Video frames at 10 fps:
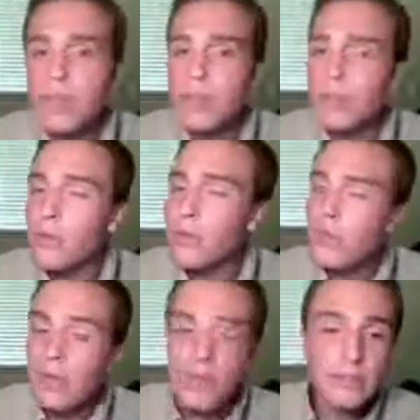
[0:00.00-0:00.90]
Again, you
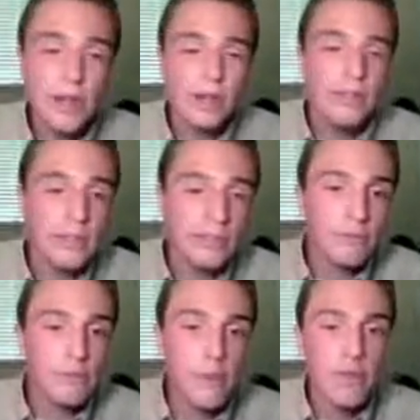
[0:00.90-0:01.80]
get the latest content
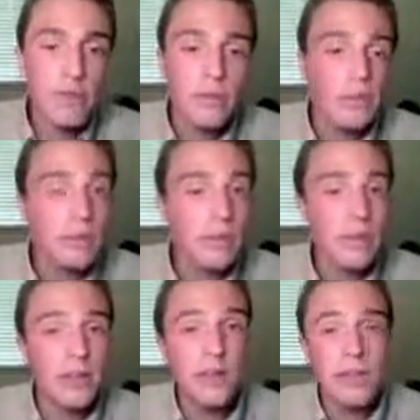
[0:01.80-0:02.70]
from me. You'll be
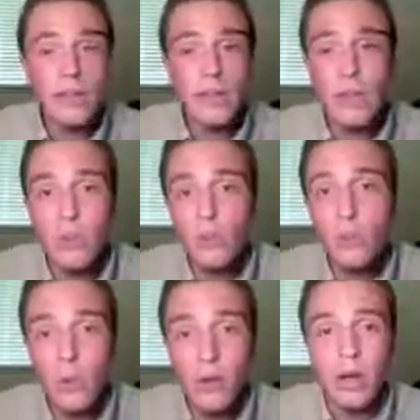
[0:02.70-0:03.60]
able to get
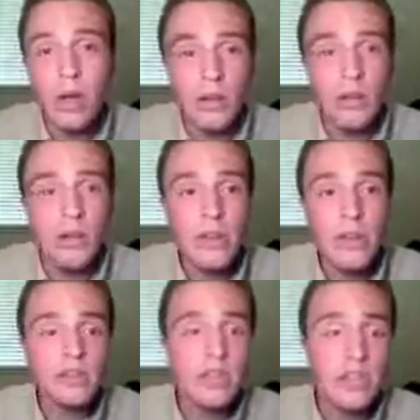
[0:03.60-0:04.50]
new
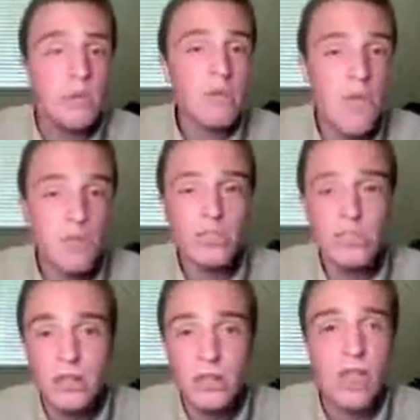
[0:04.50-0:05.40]
instant
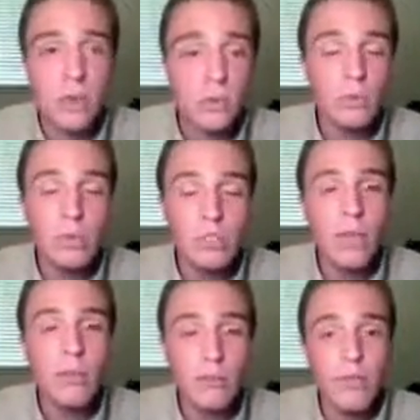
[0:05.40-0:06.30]
notifications and all that cool
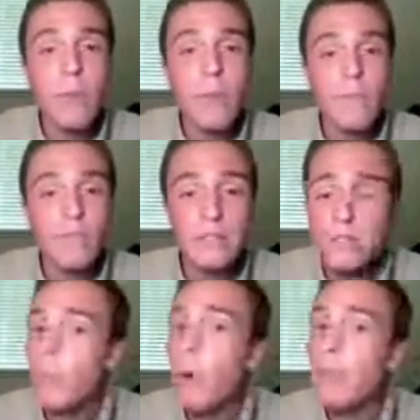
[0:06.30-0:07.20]
stuff from me,
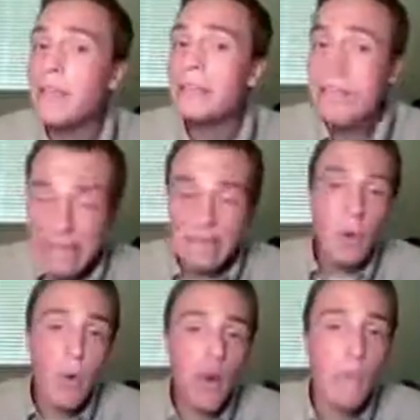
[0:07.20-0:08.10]
so you won't miss any
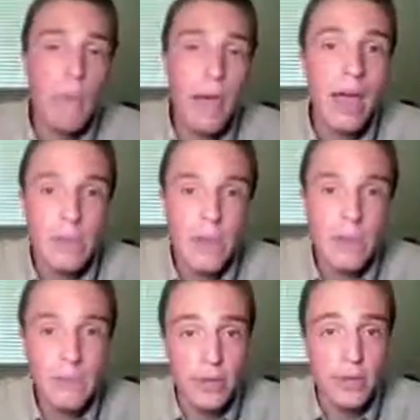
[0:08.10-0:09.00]
more of my
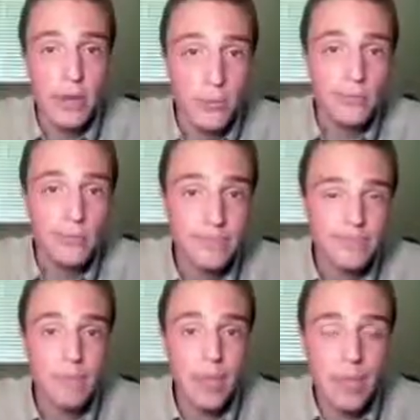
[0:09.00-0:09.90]
upcoming videos.
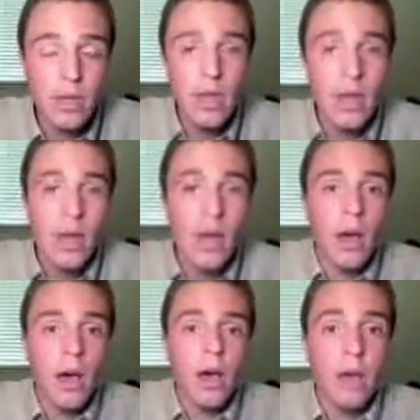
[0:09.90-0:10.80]

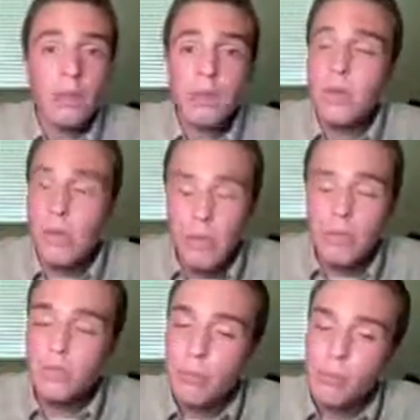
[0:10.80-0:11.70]
So again,
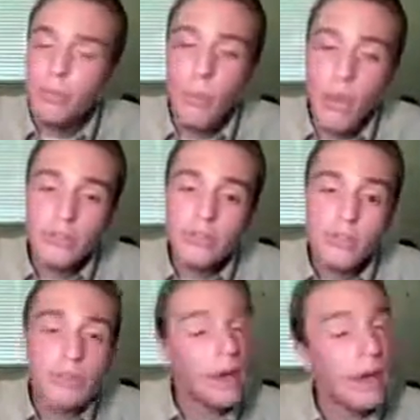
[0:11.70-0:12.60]
thank you so much for
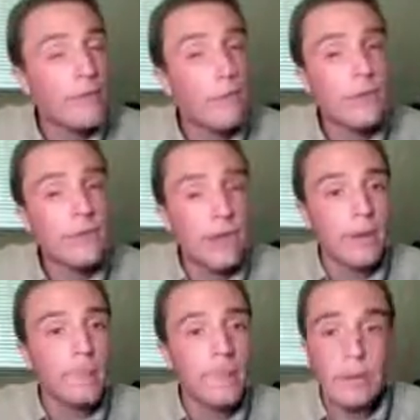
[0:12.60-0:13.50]
watching. Have a great
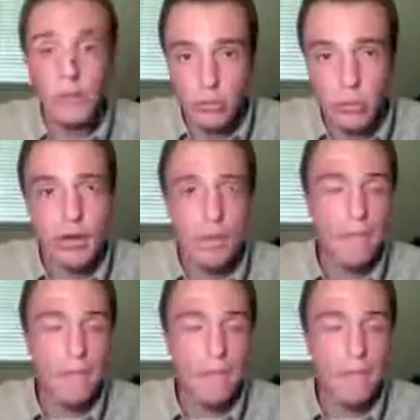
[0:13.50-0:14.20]
day. Goodbye.